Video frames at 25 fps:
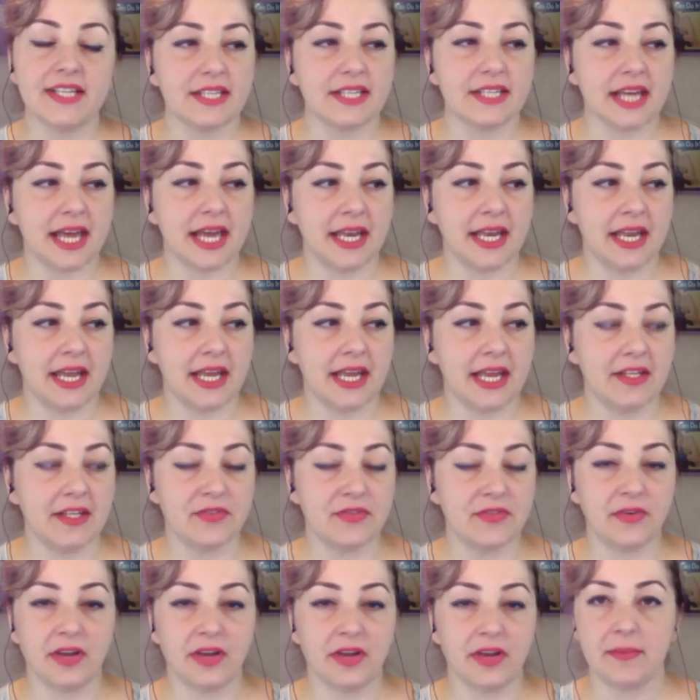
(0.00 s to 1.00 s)
and
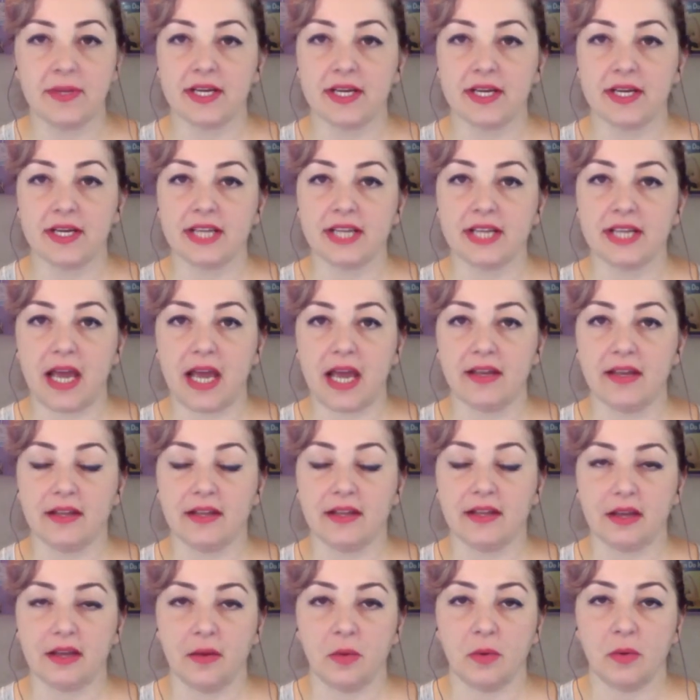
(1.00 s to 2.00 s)
it's funny because
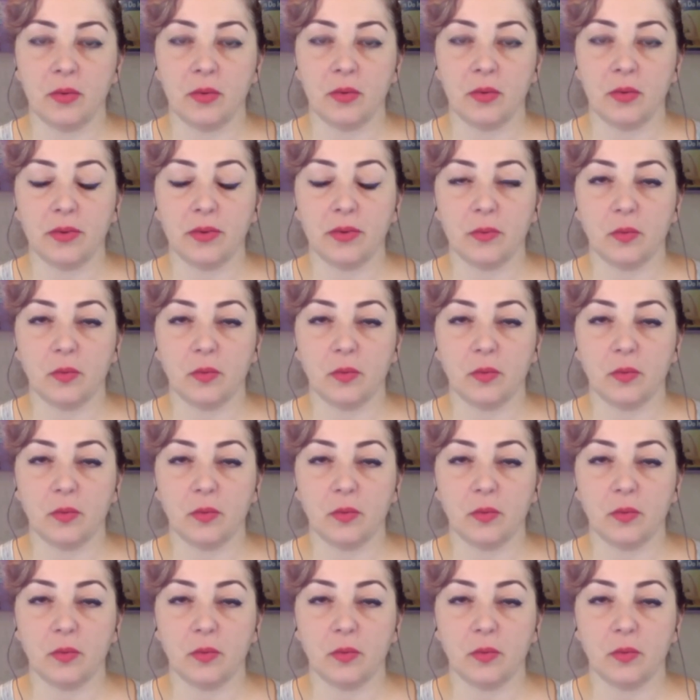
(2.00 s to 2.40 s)
when